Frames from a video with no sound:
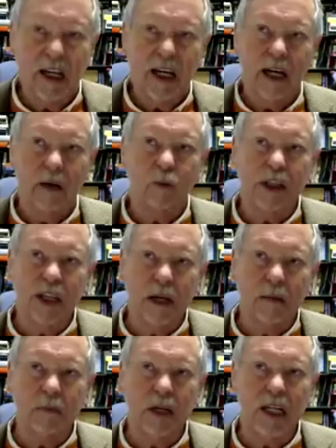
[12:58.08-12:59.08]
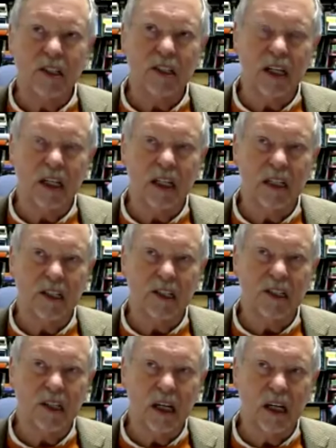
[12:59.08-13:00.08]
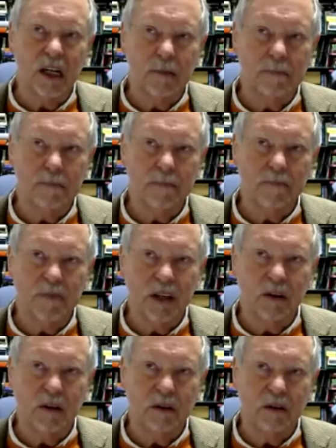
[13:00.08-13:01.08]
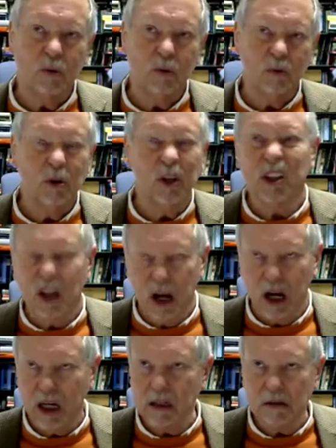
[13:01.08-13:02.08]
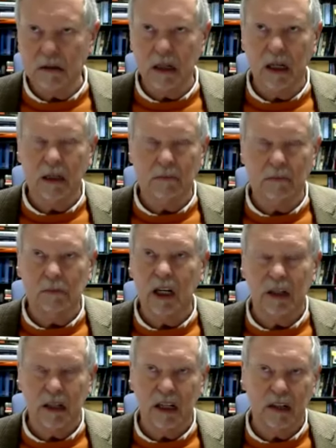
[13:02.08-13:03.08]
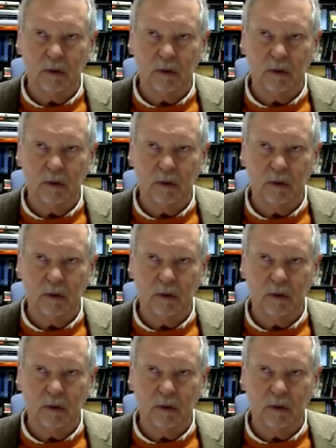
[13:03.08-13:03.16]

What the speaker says: what that means is with Locke and